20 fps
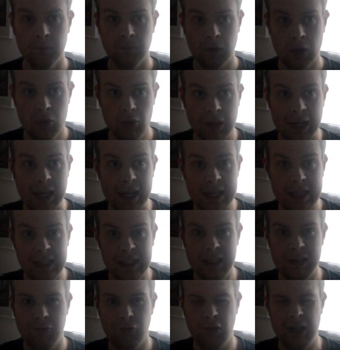grey
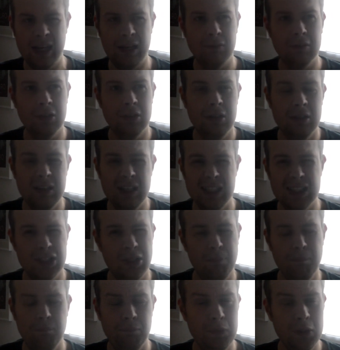livery, and there's
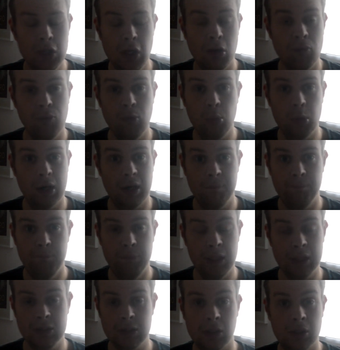another one,
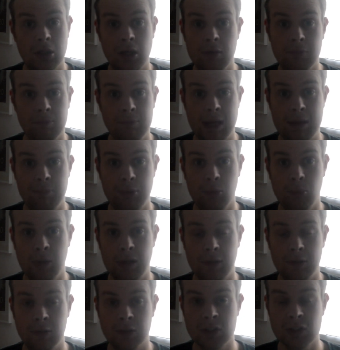but I can't remember
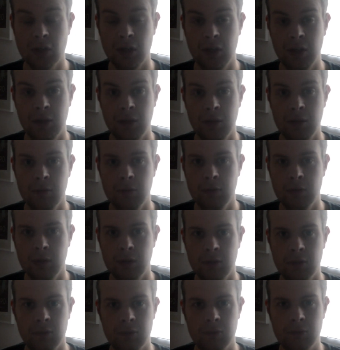what
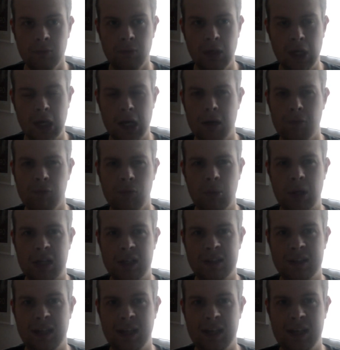the other
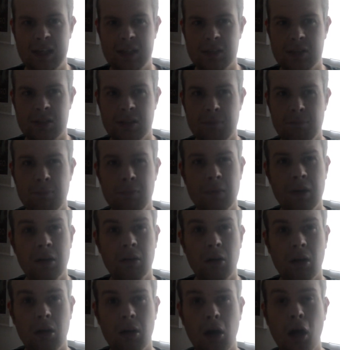one is.
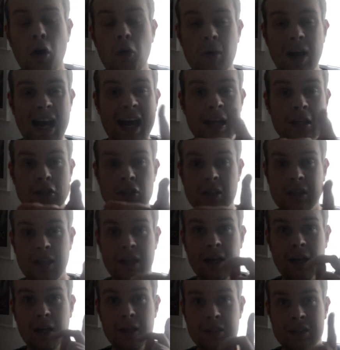
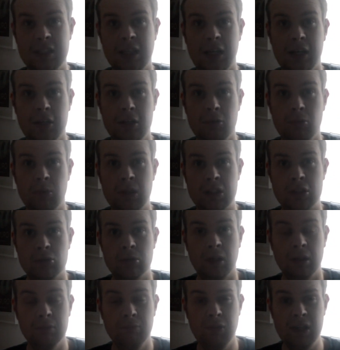Actually, I'll tell you which
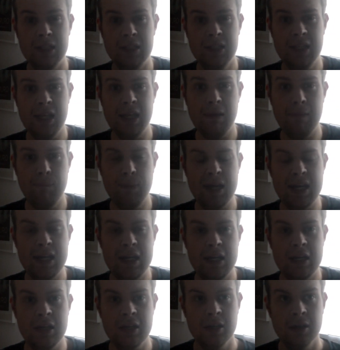one. The
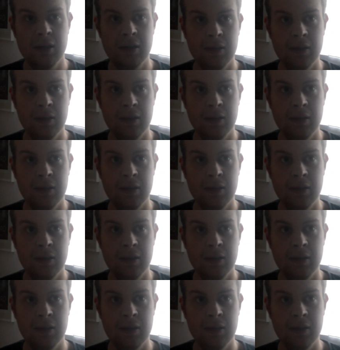DB